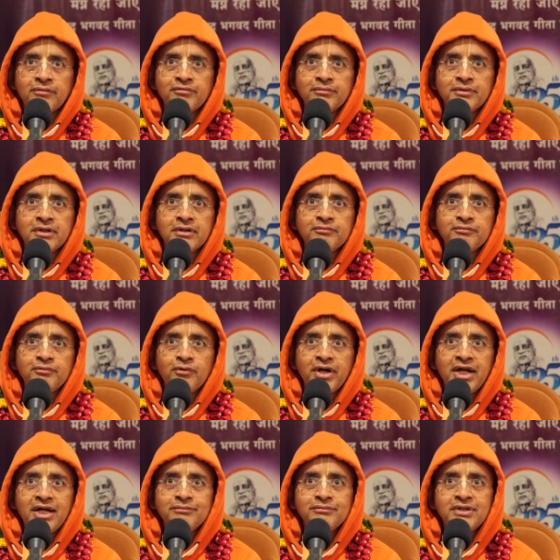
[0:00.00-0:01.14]
From the 4
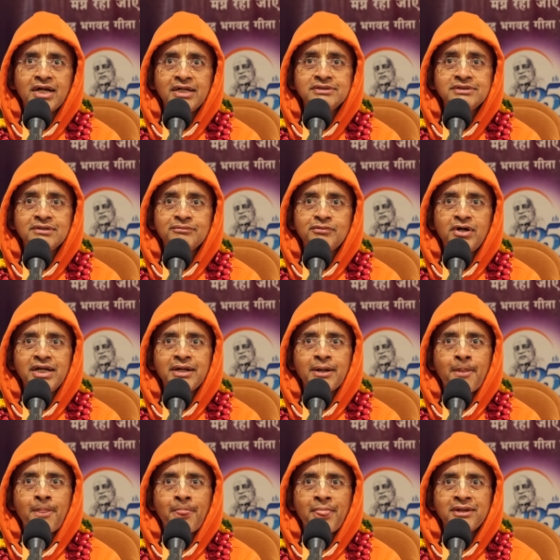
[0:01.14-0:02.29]
a.m. they rise in the
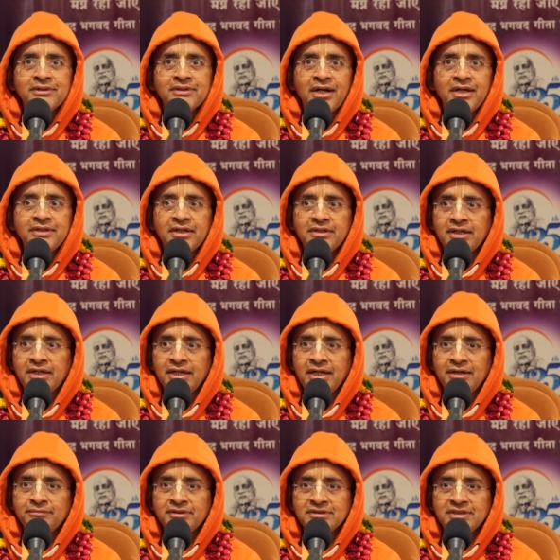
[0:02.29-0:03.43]
morning until 10
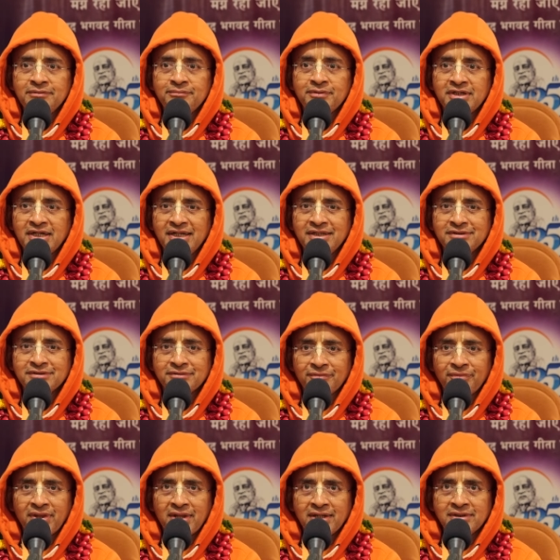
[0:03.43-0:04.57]
a.m. they sleep at night.
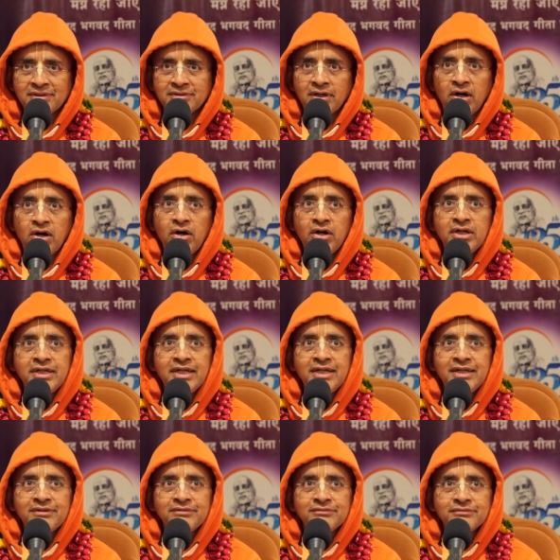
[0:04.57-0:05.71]
All
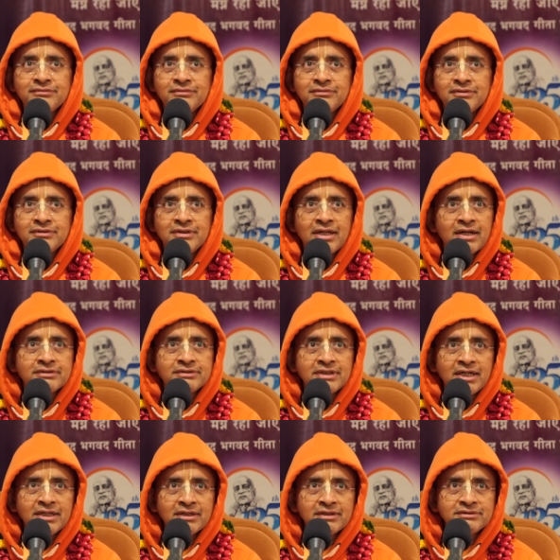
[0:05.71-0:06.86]
day they are
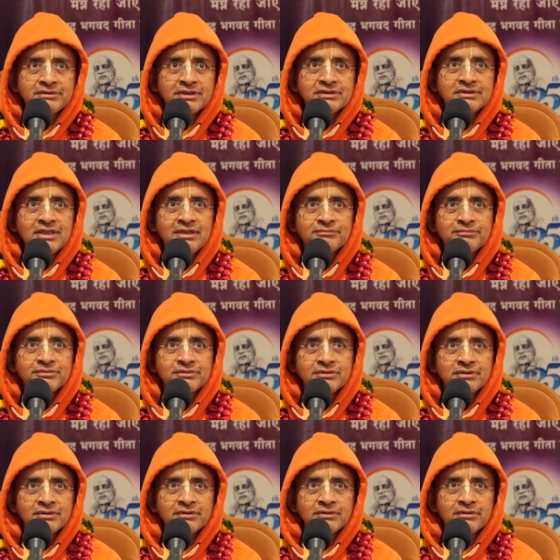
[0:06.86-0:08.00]
chanting Krishna's names,
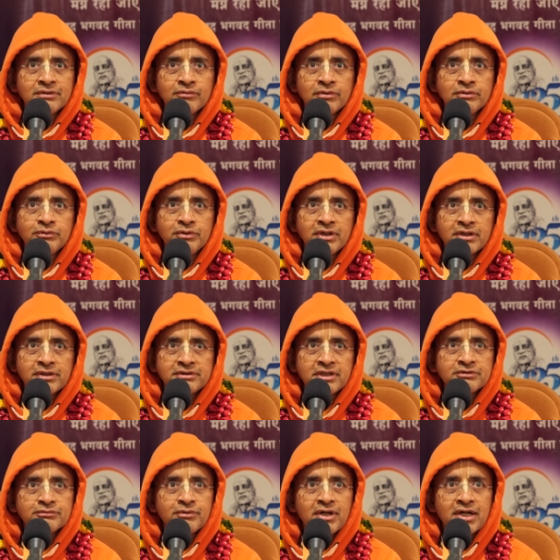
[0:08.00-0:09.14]
doing
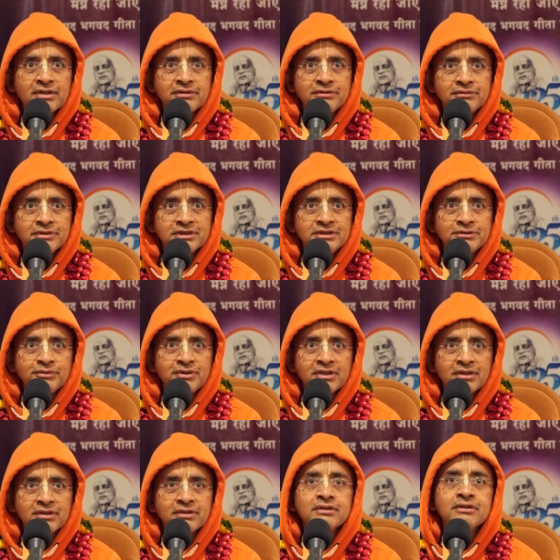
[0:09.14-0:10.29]
Krishna's work,
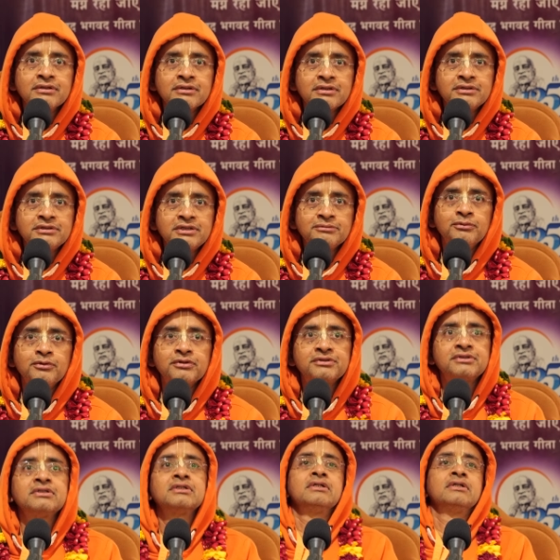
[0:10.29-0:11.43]
distributing Krishna's
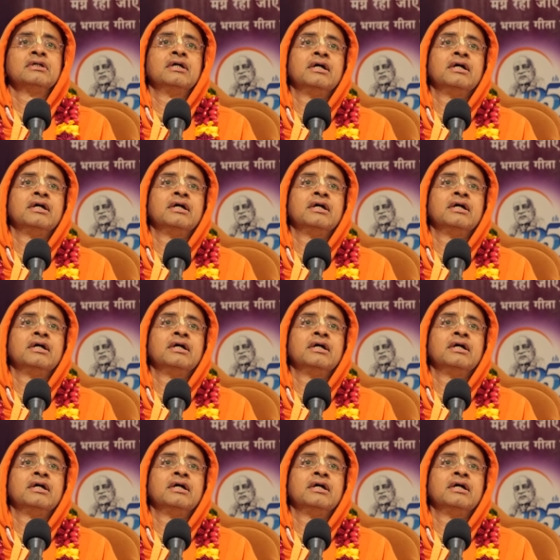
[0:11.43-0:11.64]
books,